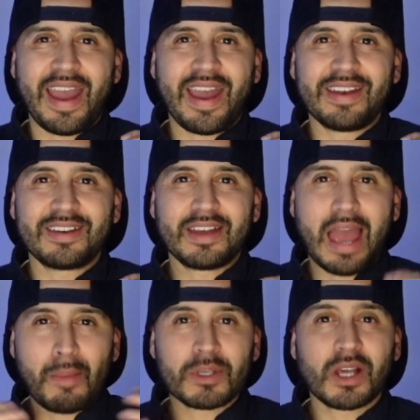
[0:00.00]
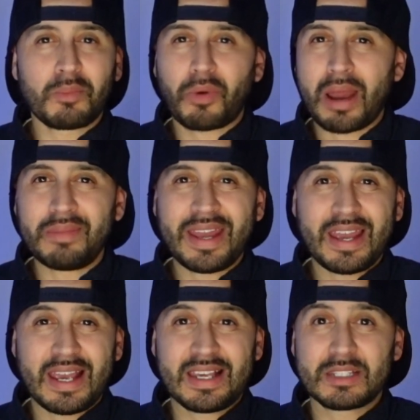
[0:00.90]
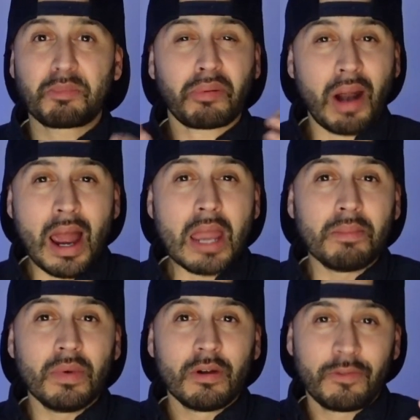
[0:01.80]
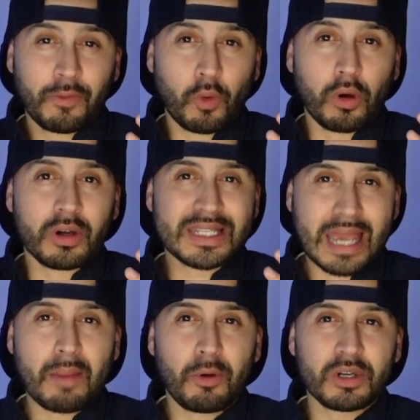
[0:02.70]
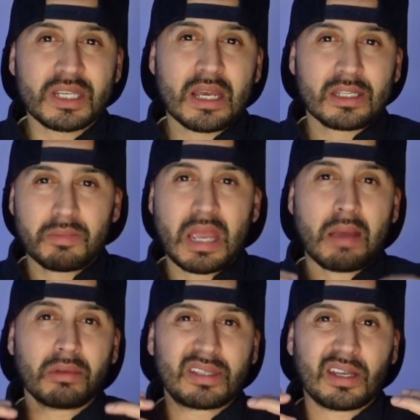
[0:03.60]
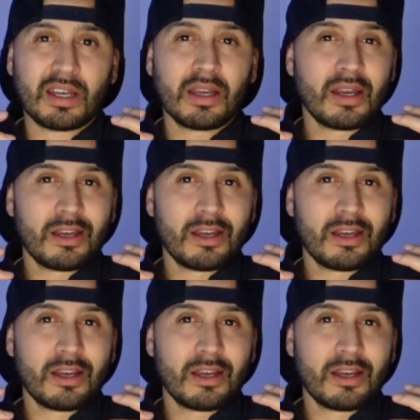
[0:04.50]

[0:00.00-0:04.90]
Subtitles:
and Amazon Prime Day is prime for scammers to be able to